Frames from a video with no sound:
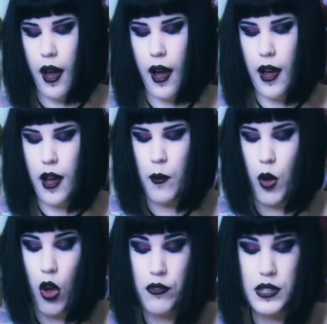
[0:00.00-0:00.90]

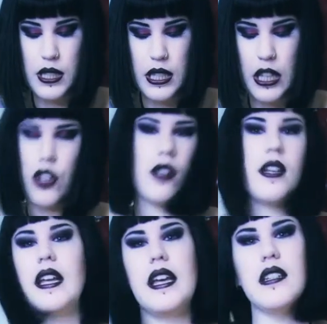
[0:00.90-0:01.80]
Um, obviously, you're
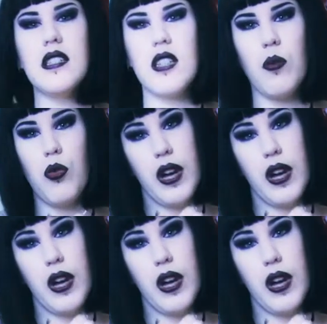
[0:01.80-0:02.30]
gonna need some